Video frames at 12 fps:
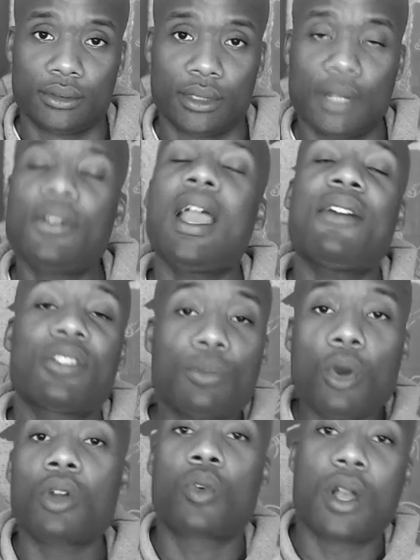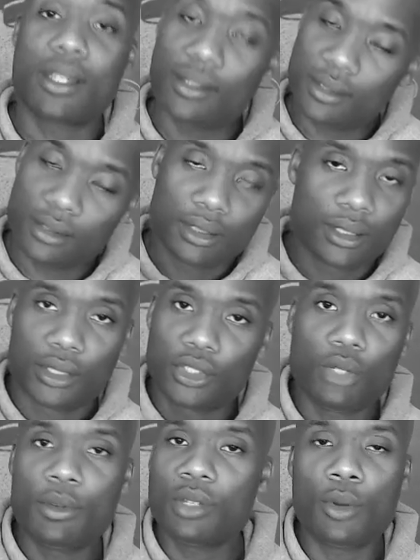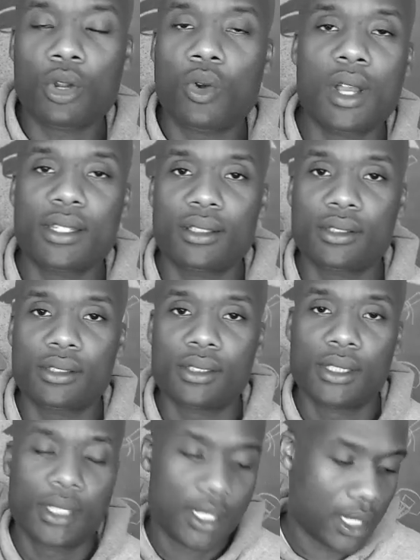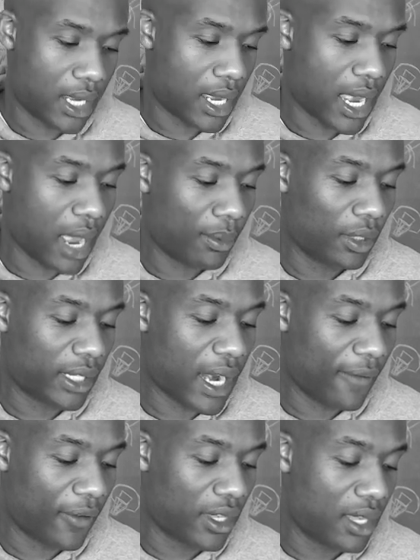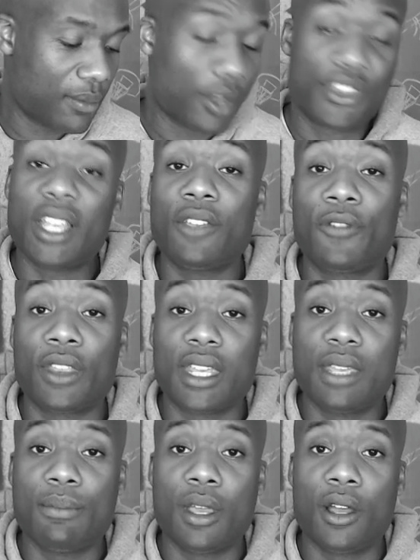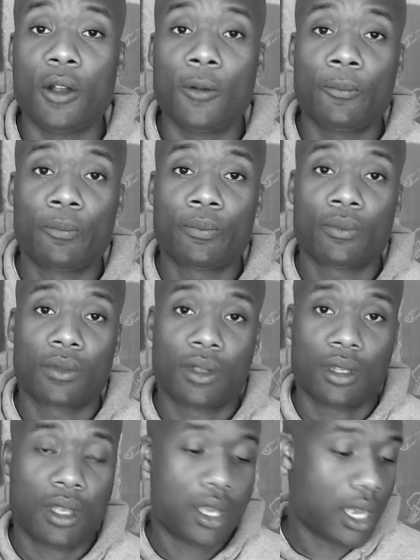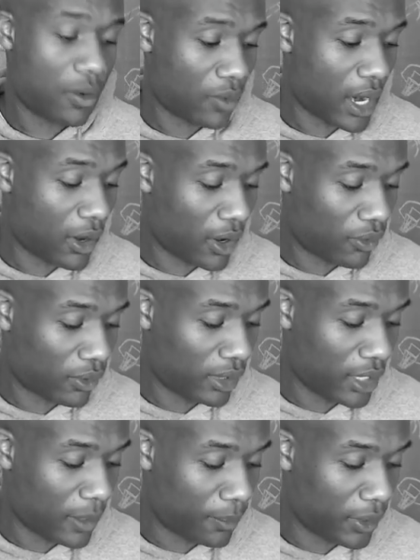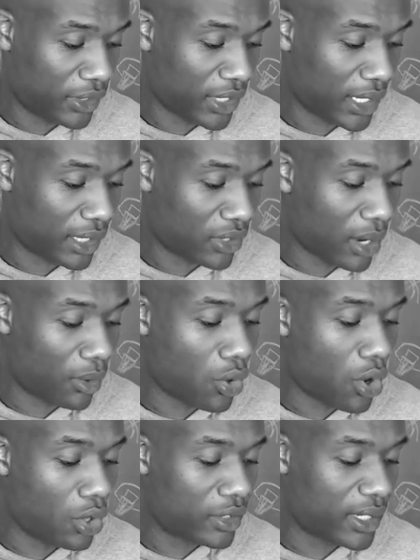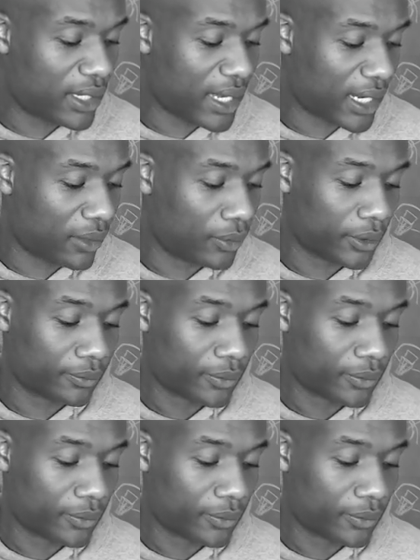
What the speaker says: If you have some more questions, shoot me some more questions. I'll be looking out for your email. Thank you for the email. I really appreciate it. So I'll go on to the second one.